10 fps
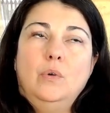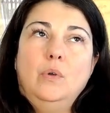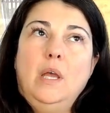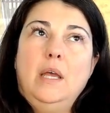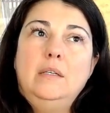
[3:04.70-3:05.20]

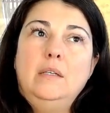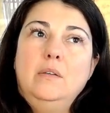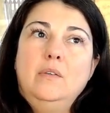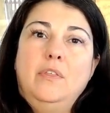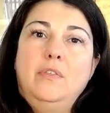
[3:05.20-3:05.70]

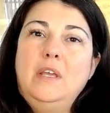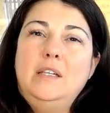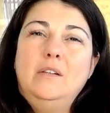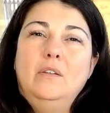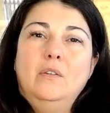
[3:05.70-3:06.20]
and
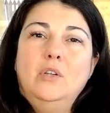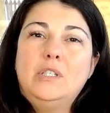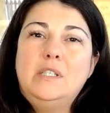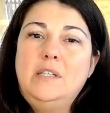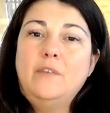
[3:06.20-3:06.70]
it
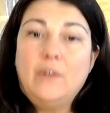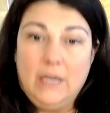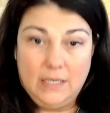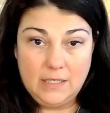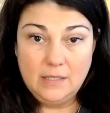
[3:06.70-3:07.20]
looks
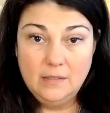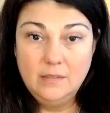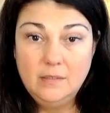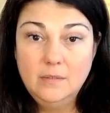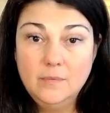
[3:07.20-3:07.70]
different
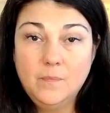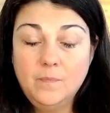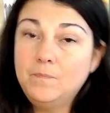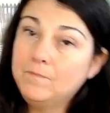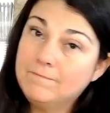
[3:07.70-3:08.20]

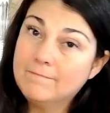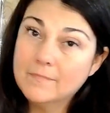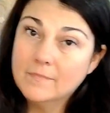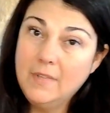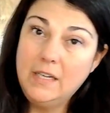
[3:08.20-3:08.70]

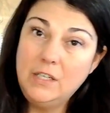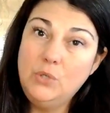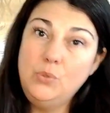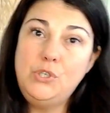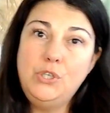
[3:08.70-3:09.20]
than it
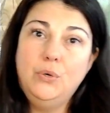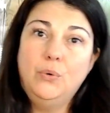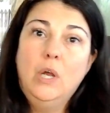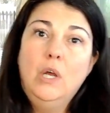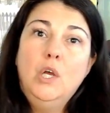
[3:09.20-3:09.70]
used to.
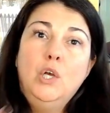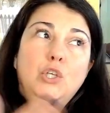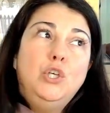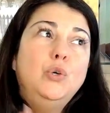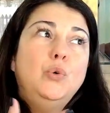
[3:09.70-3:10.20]

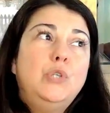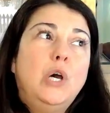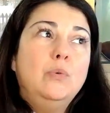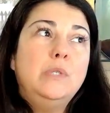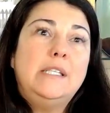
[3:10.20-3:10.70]
You
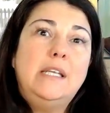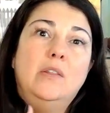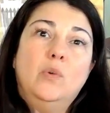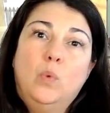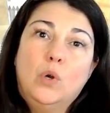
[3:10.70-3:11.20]
don't see
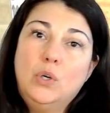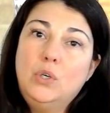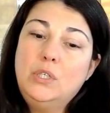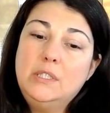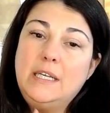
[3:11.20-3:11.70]
the
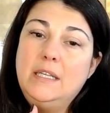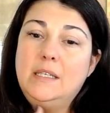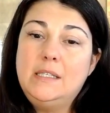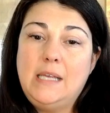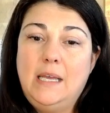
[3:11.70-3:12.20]
world in
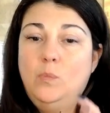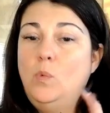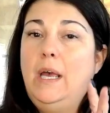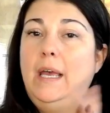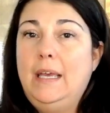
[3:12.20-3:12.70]
the same
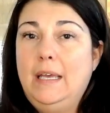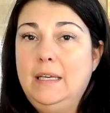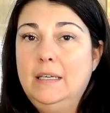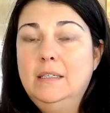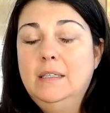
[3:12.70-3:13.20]
way